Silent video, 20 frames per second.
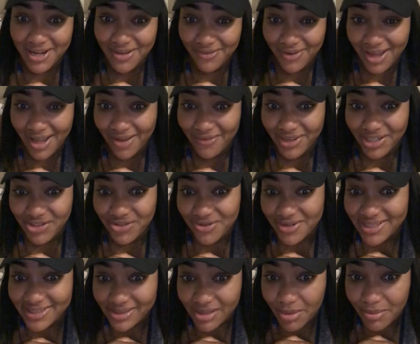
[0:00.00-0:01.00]
never have a
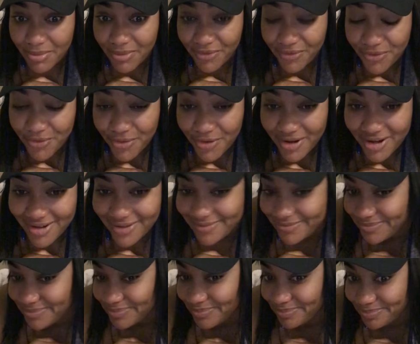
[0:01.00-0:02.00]
threesome before,
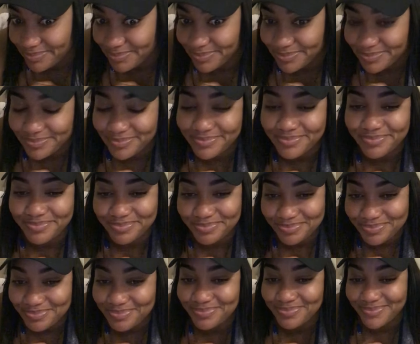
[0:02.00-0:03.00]
hmm,
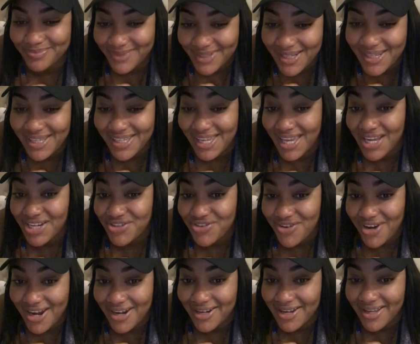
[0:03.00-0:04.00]
can
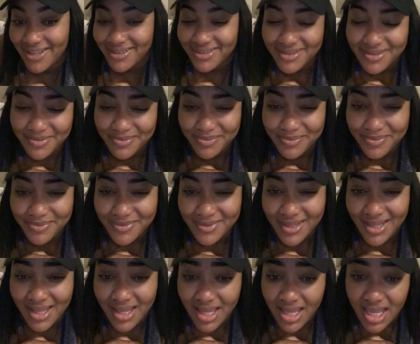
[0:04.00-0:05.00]
try that.
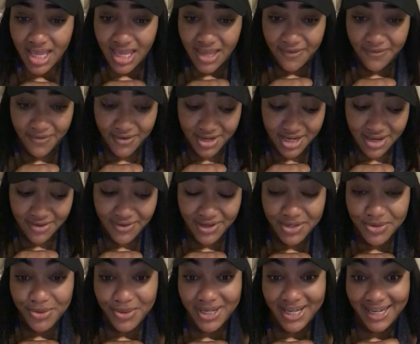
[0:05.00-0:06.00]
If you never
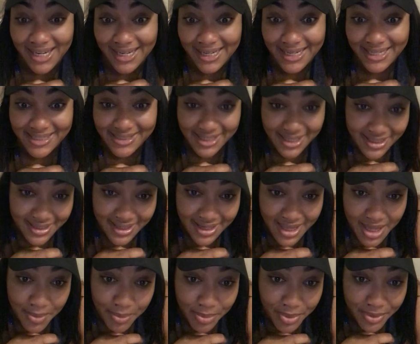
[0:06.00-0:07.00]
do lizard
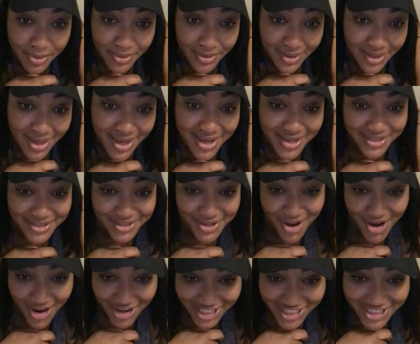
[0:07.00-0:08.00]
lap,
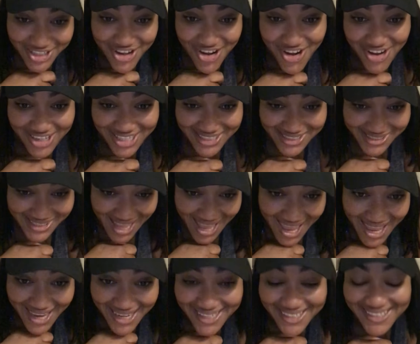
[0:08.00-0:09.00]
doggy doggy
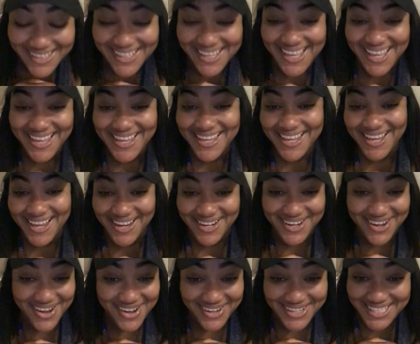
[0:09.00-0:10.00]
style,
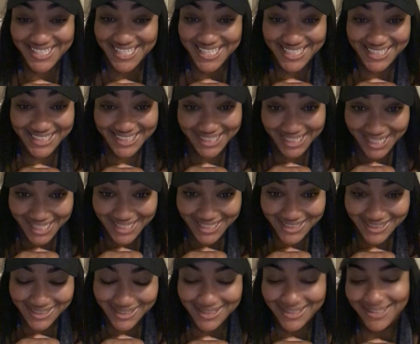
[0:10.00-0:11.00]
and all these
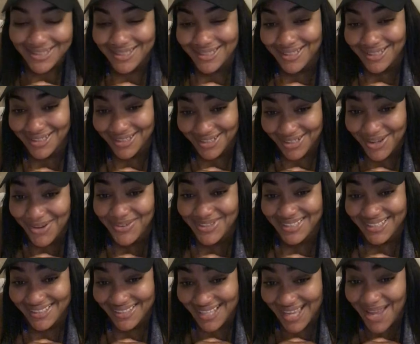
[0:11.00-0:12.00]
things, now
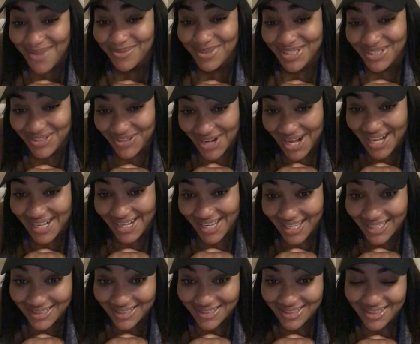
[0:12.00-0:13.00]
is the time to try
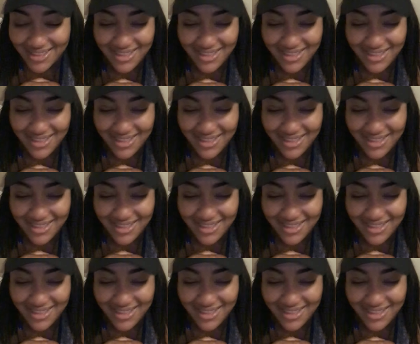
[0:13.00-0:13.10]
that